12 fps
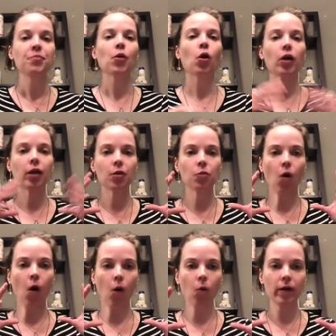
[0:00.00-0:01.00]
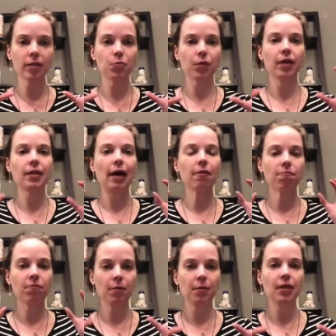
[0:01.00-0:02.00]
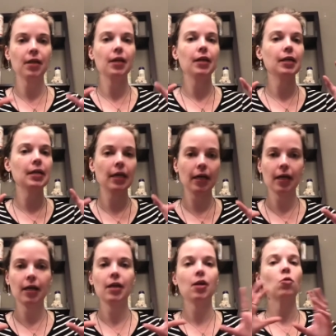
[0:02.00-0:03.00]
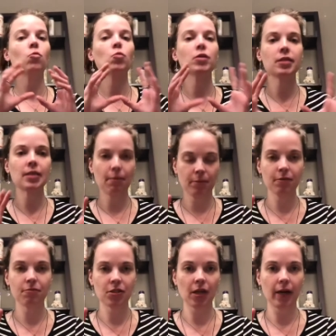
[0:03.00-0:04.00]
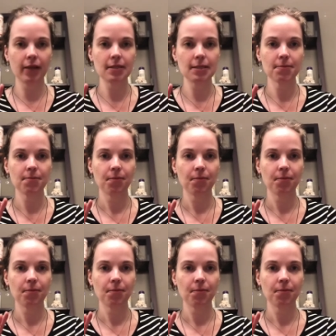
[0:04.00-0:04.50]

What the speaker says: are going to always be that feminine, yin, receptive signs.